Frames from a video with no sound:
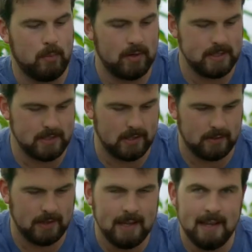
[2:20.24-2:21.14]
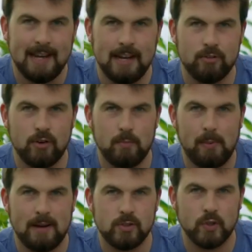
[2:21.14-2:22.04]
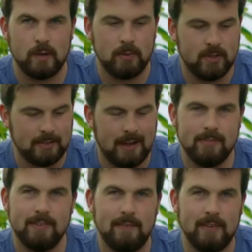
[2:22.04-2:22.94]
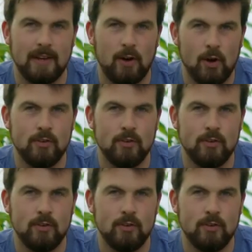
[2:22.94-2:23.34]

a polytunnel and grow pak choi because I found that it